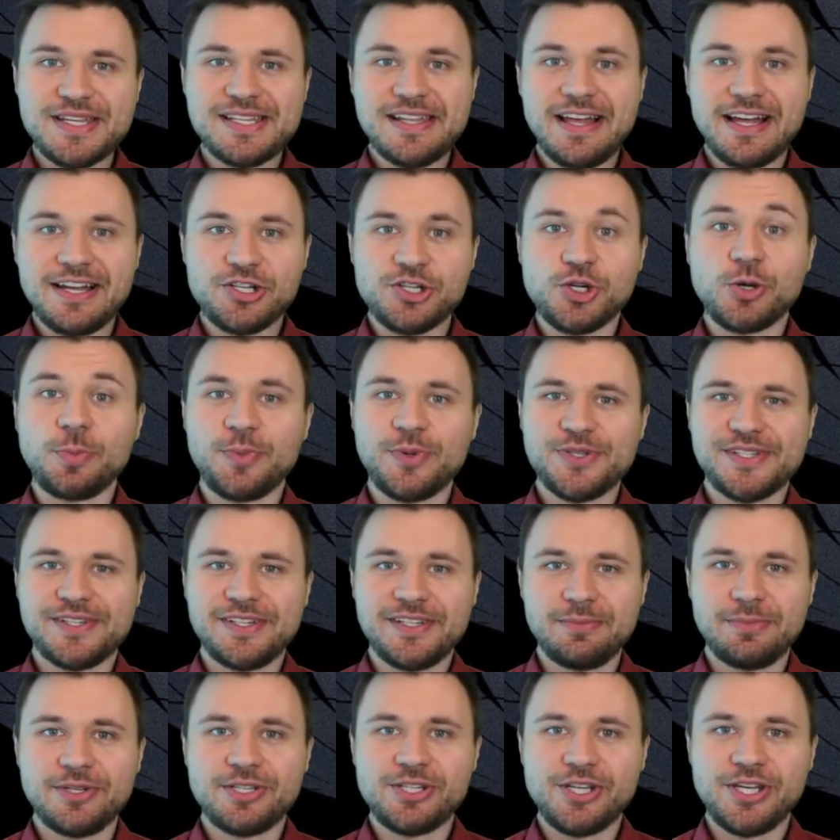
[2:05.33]
large composite
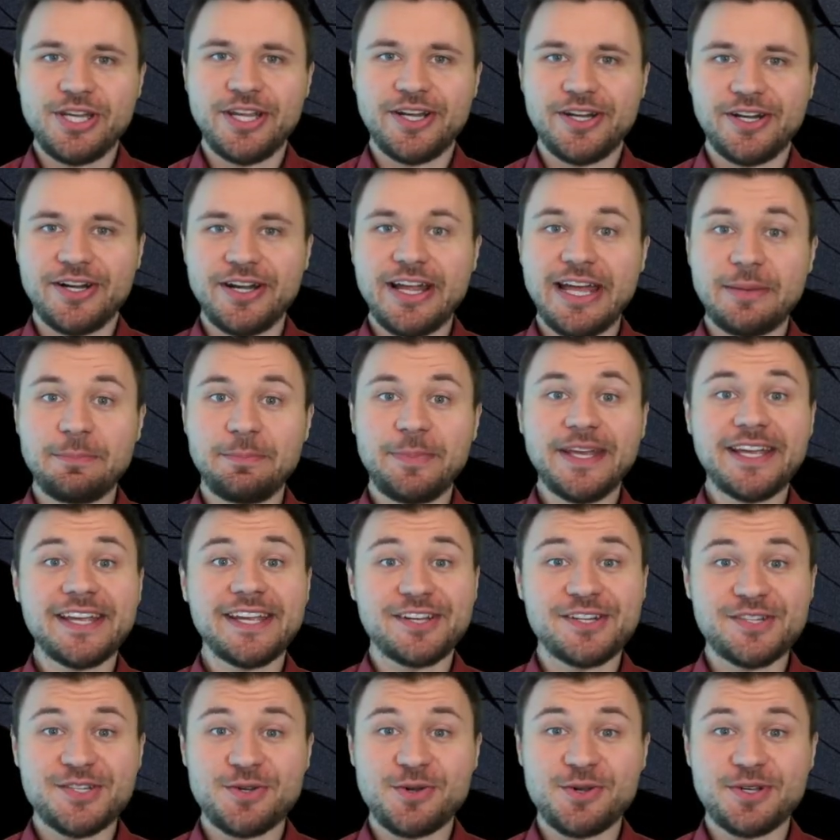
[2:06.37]
image here and picking a
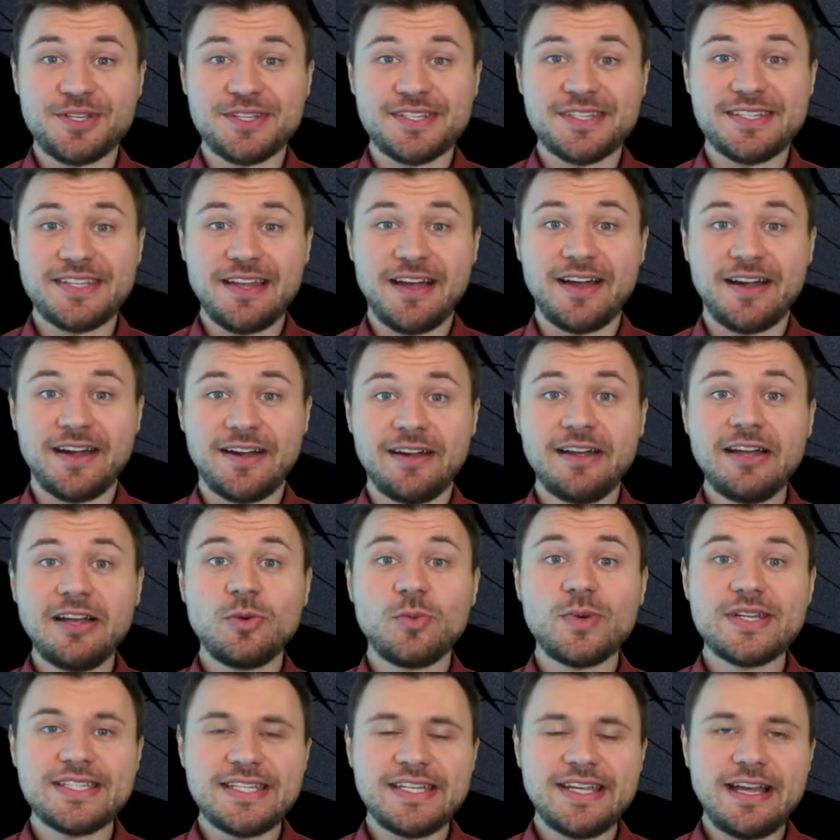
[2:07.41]
certain star, we
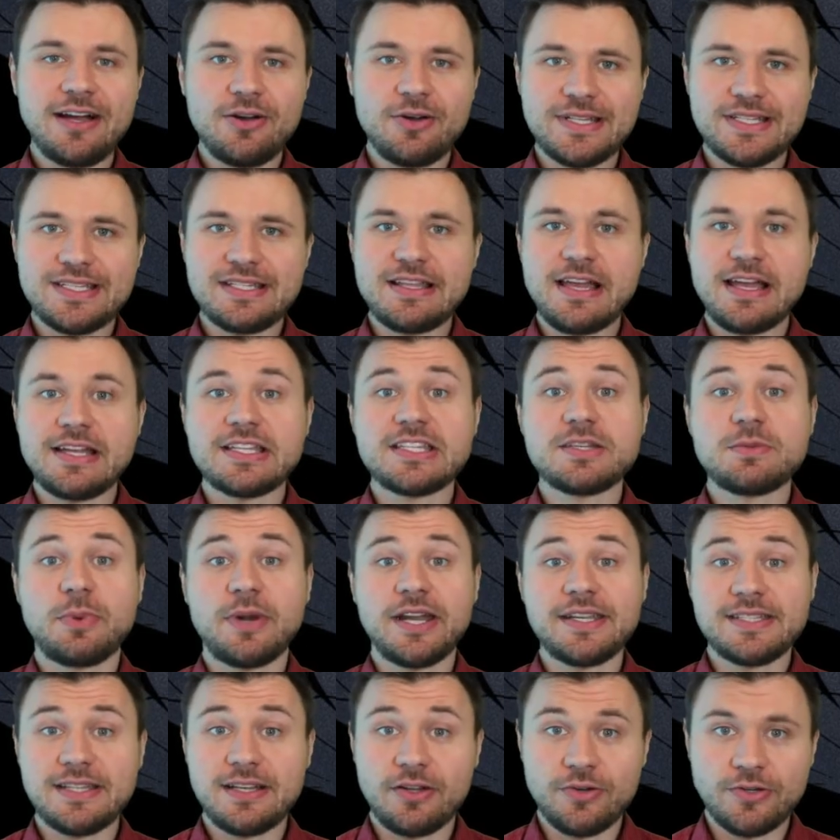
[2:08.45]
see how its light
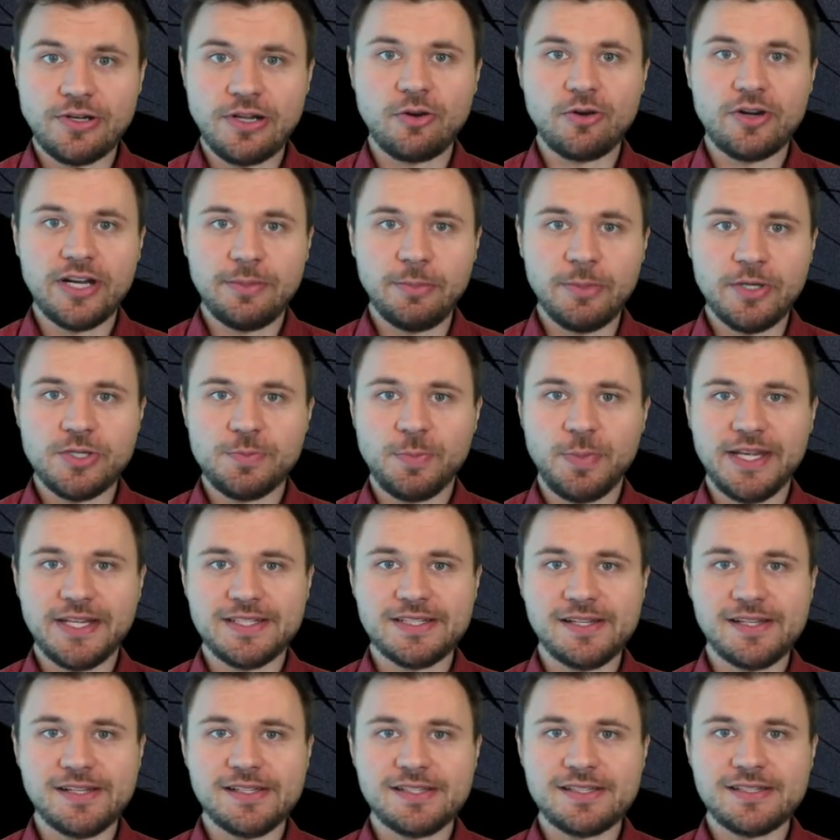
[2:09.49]
spreads out on our image
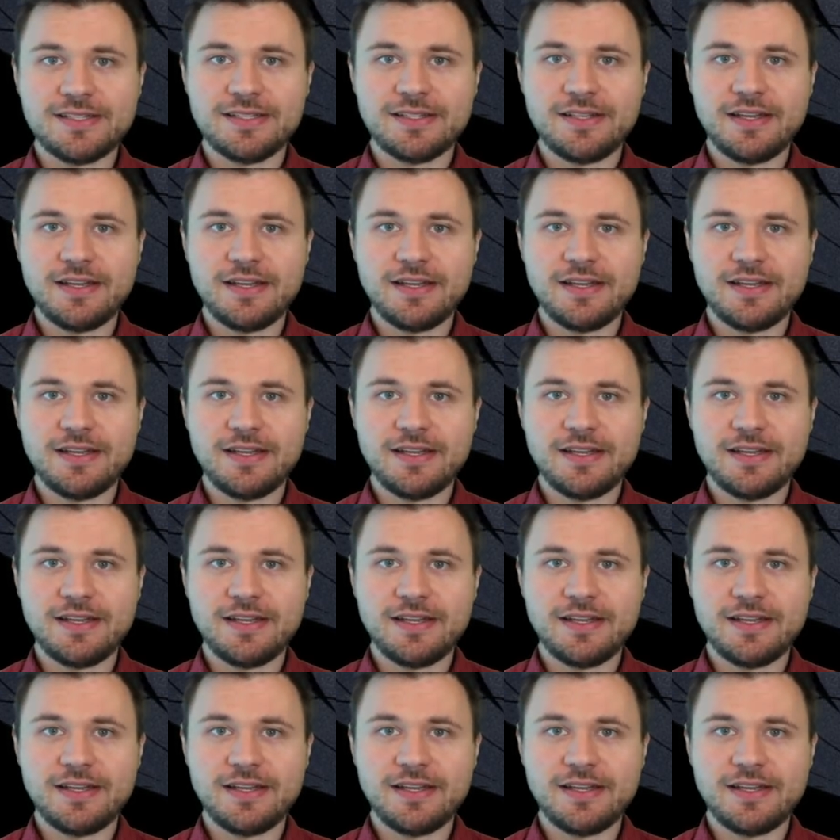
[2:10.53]
pixels.